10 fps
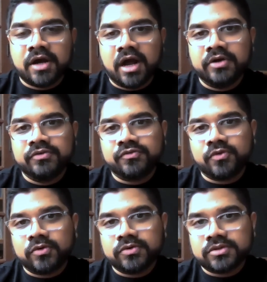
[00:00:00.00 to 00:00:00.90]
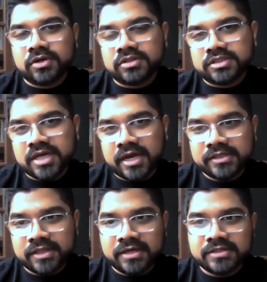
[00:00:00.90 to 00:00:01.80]
unfold on the
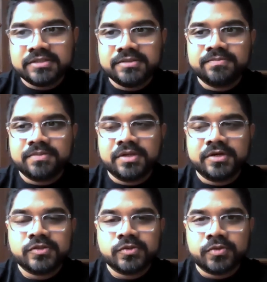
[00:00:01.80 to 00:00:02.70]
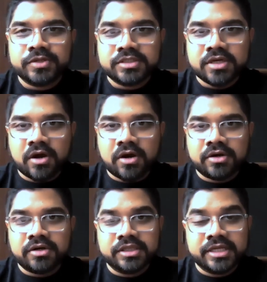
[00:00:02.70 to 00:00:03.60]
sidelines, their stories
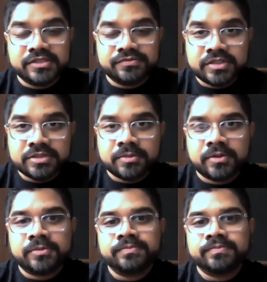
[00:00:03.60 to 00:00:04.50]
are less visible,